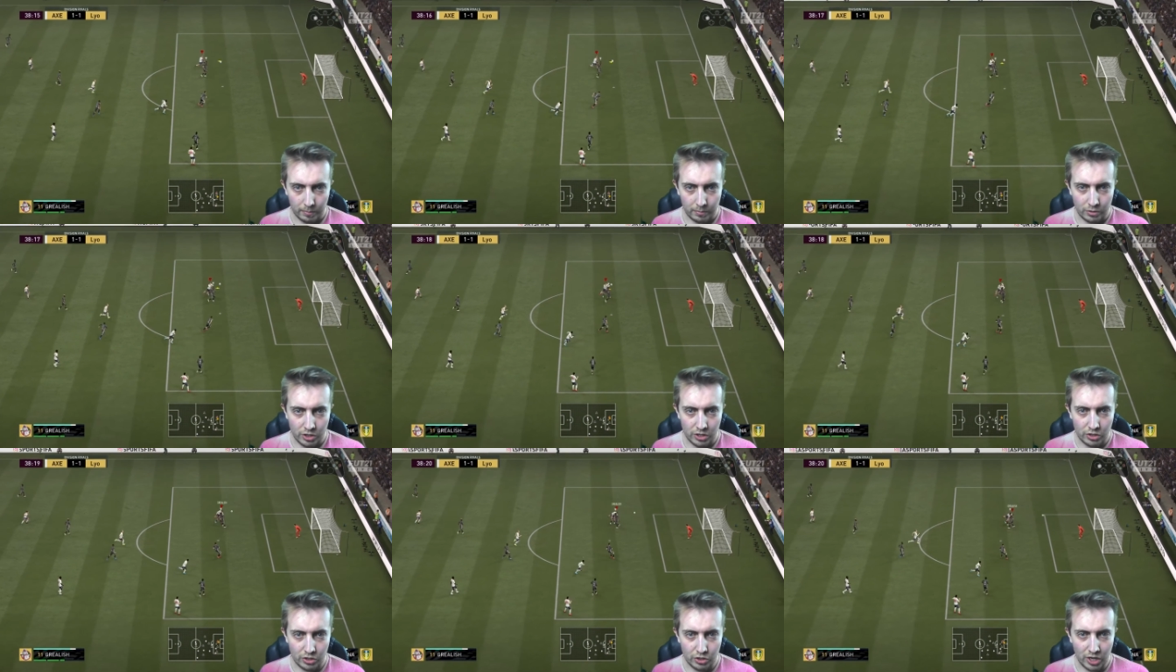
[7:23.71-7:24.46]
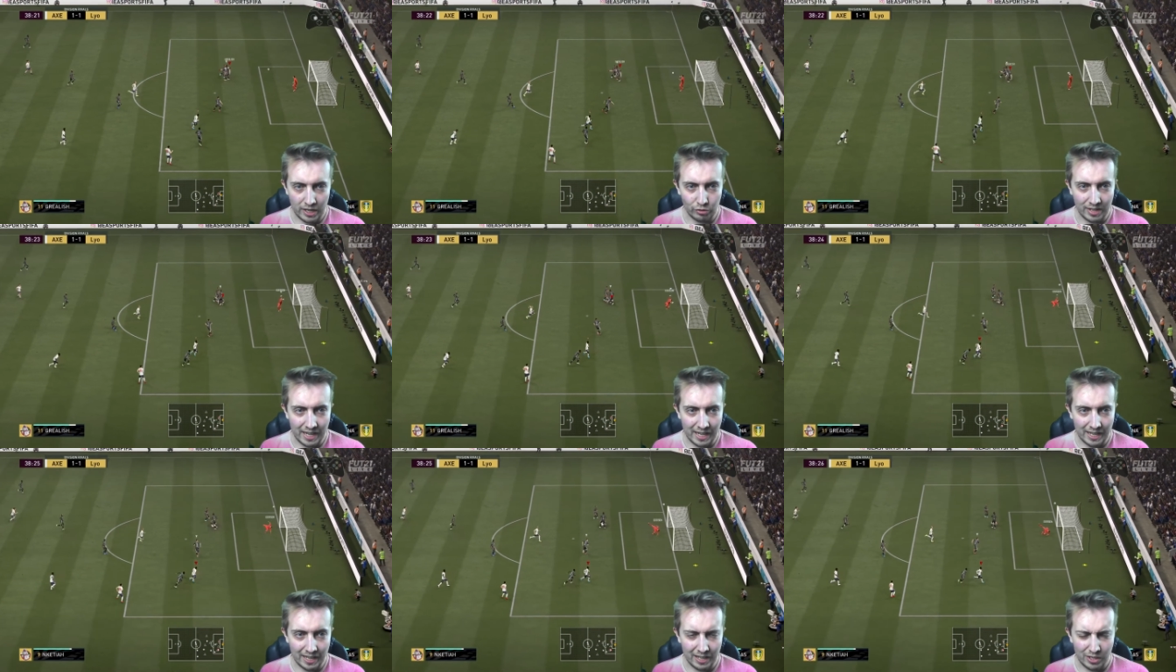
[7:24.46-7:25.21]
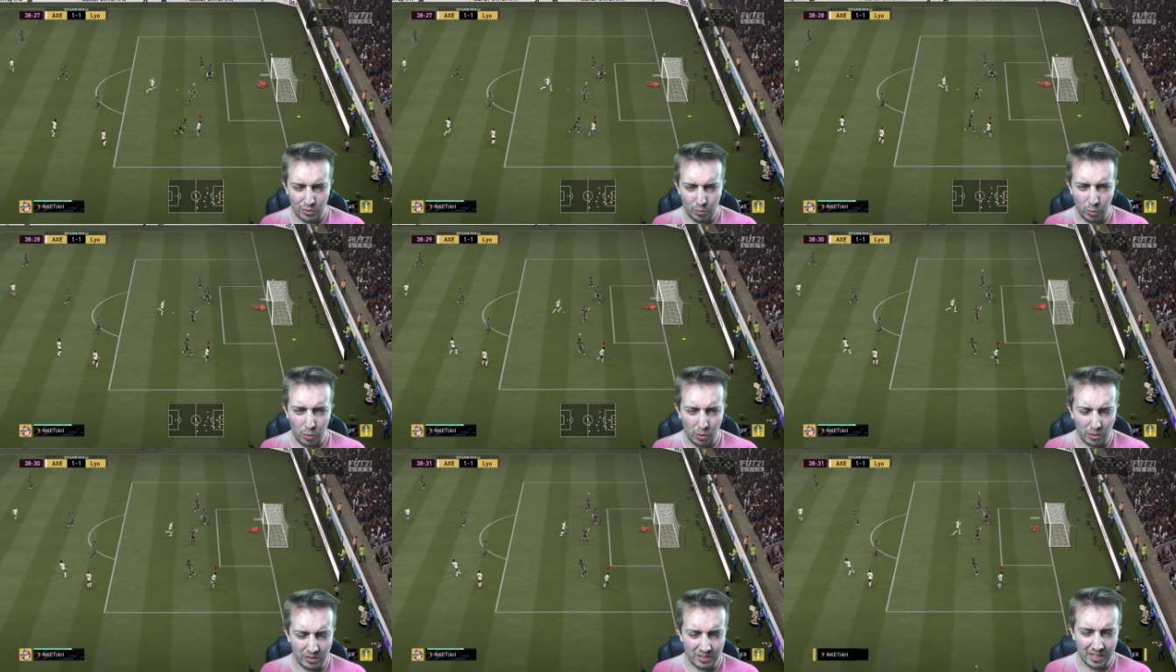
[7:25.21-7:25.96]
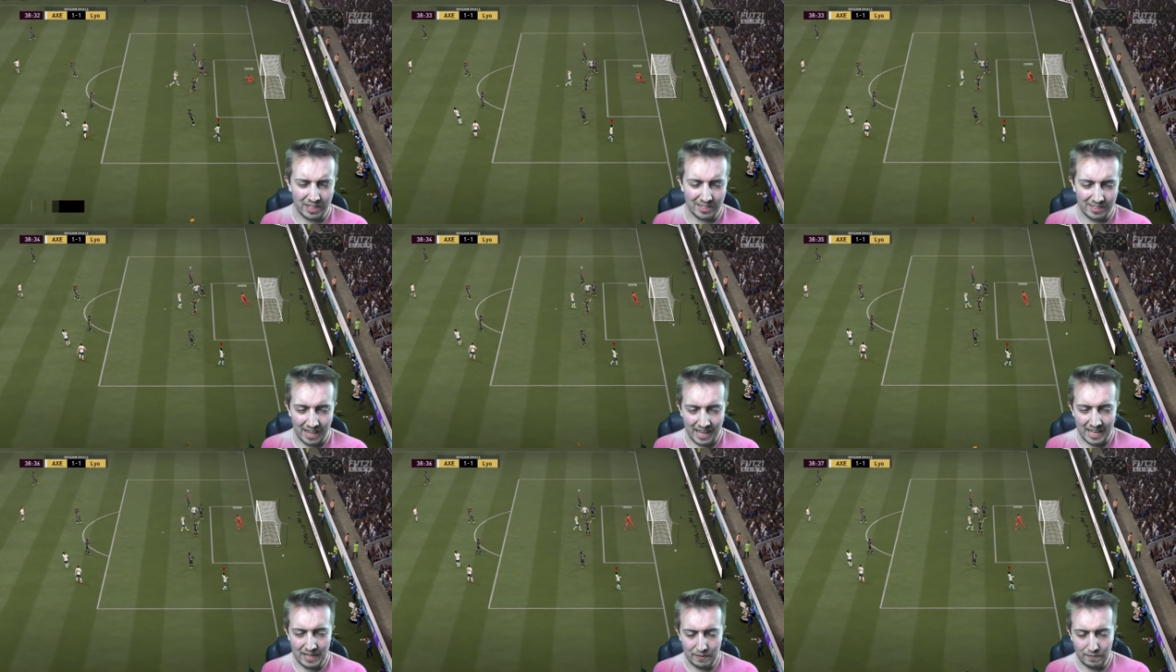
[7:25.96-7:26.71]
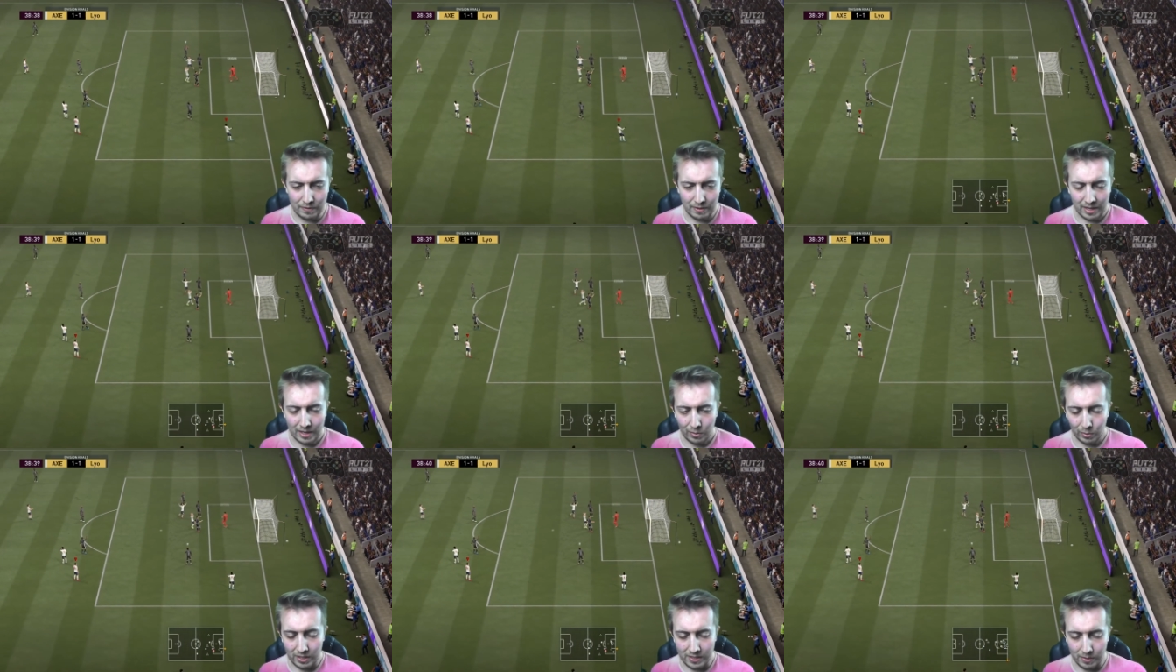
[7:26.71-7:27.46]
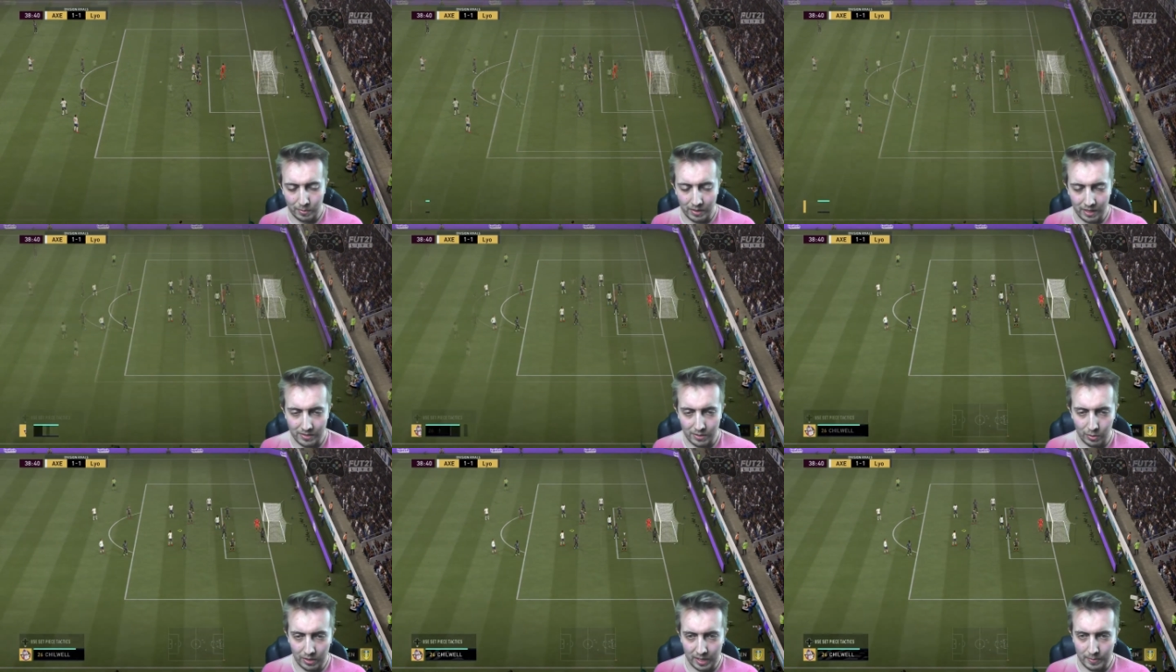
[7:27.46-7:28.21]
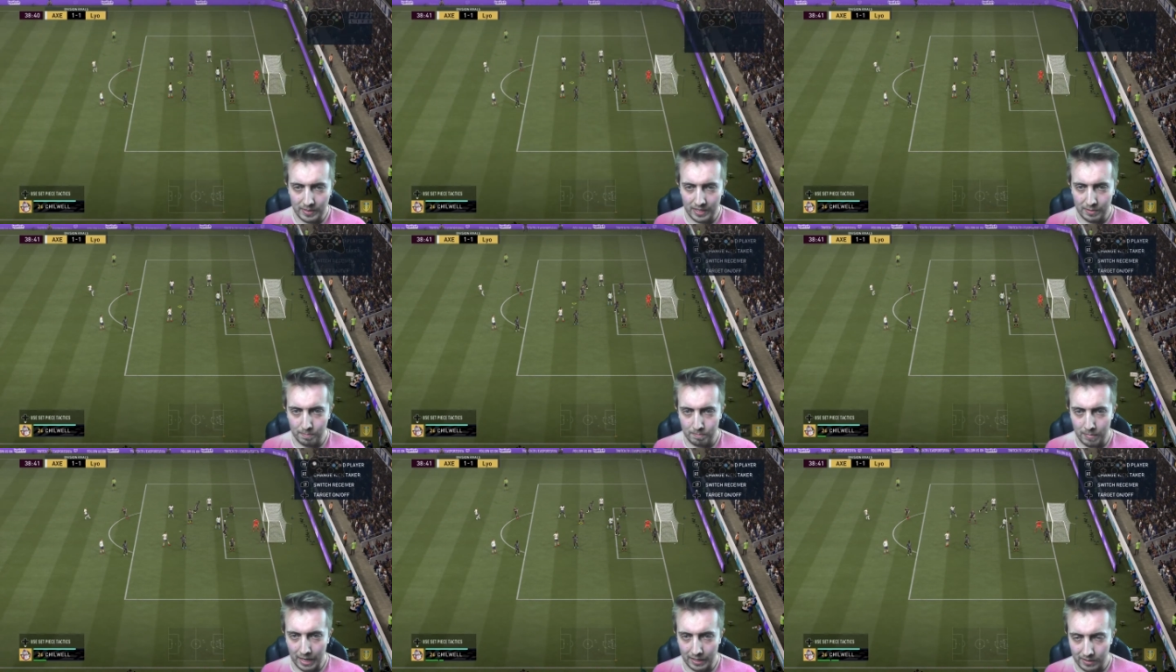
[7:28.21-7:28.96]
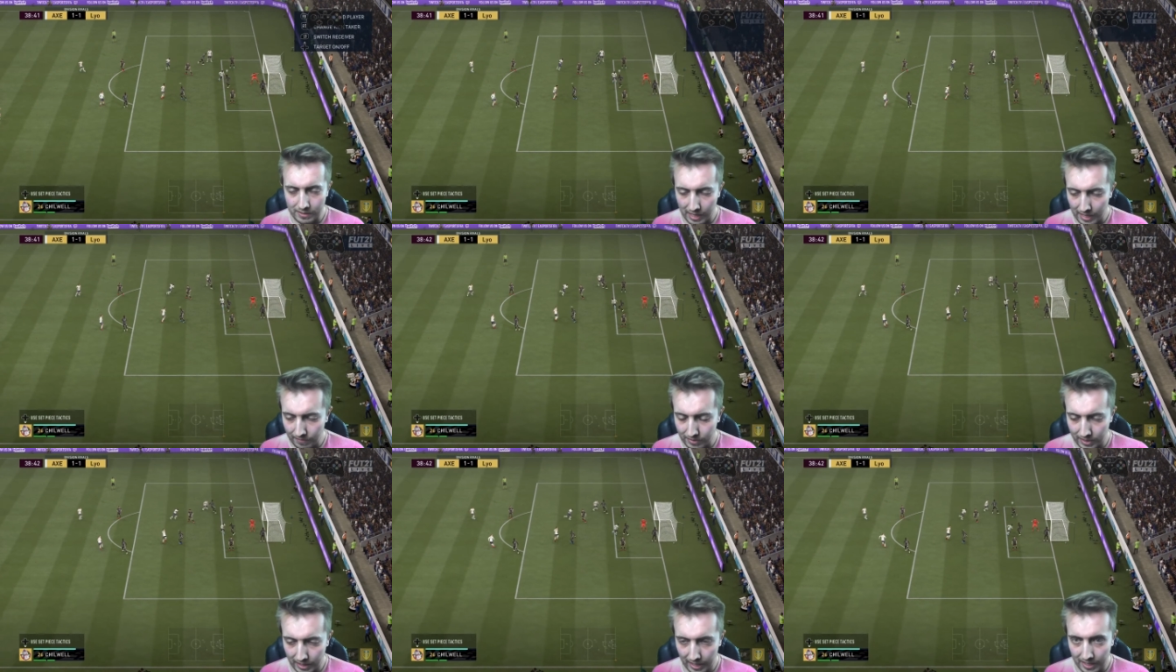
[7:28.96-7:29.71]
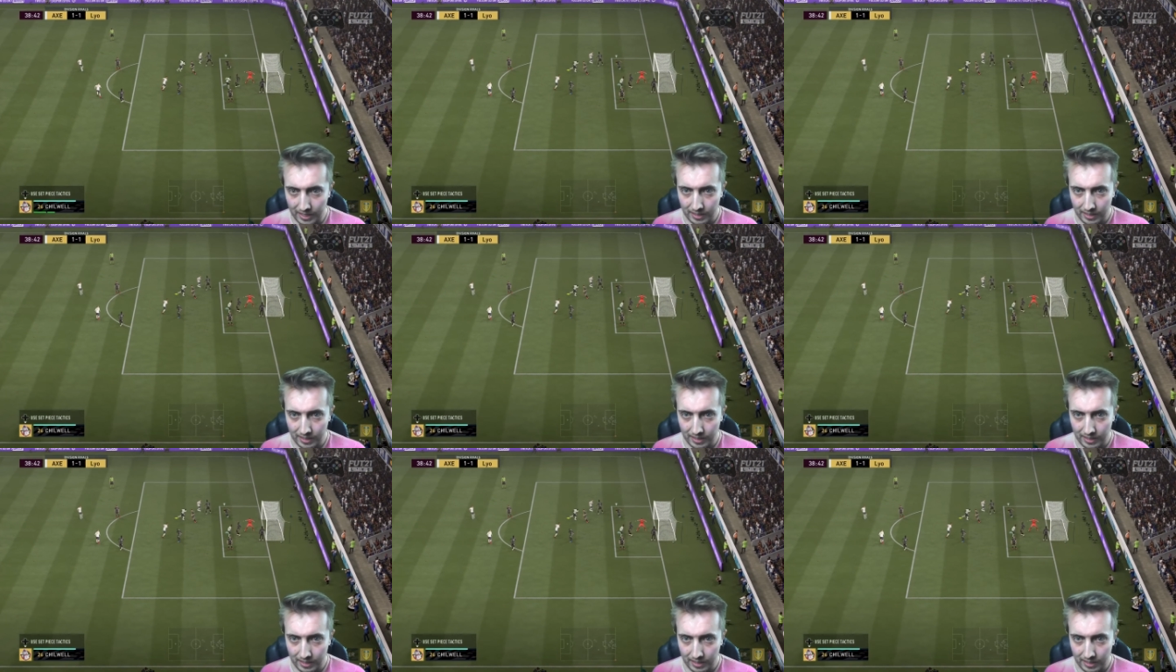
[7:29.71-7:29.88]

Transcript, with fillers: to Jack Grealish. What a save. What is up with these goalkeepers and these mad saves today?